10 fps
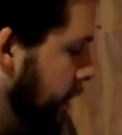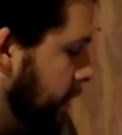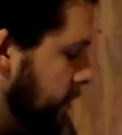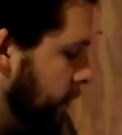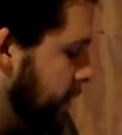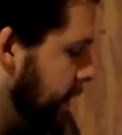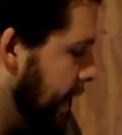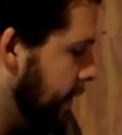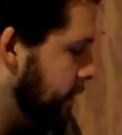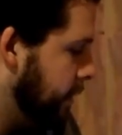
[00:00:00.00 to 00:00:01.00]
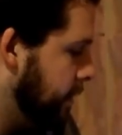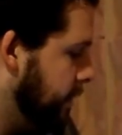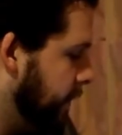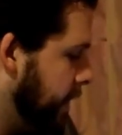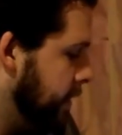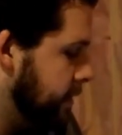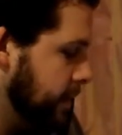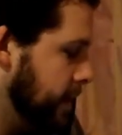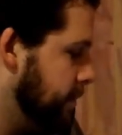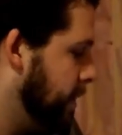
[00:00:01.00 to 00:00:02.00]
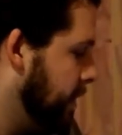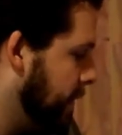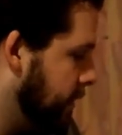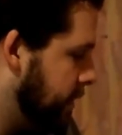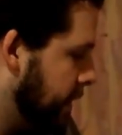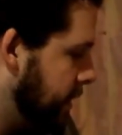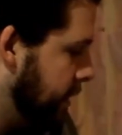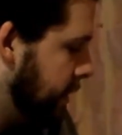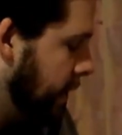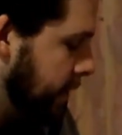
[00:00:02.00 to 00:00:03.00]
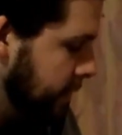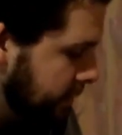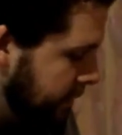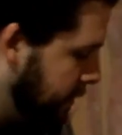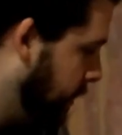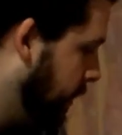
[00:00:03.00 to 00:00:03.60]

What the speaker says: So it's added to the device. It's been about 60 seconds.